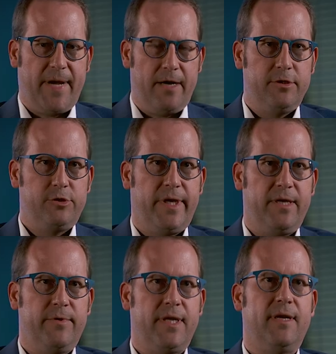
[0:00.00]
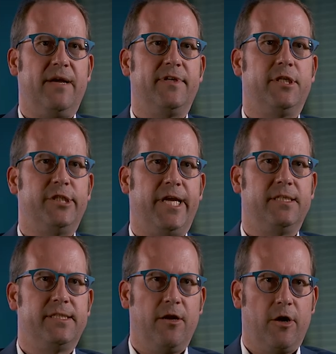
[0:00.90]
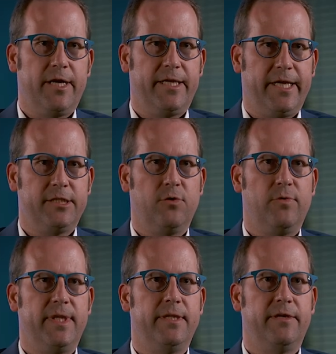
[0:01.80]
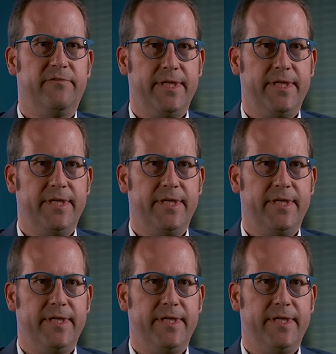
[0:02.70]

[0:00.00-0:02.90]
powertrain without having to change the architecture within their